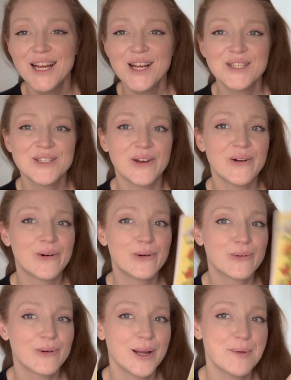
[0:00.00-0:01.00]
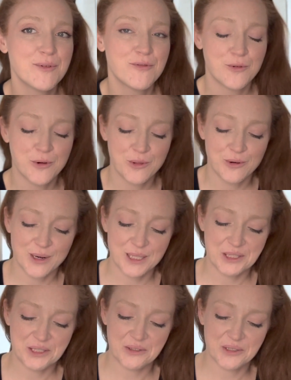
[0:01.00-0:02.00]
So right before the
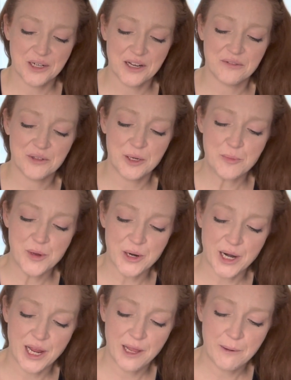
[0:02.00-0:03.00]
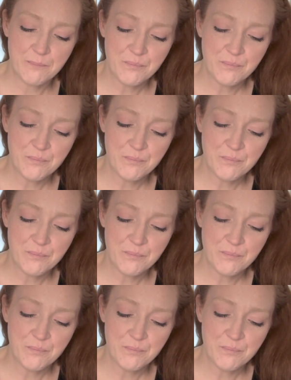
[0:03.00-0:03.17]
rest and recovery period,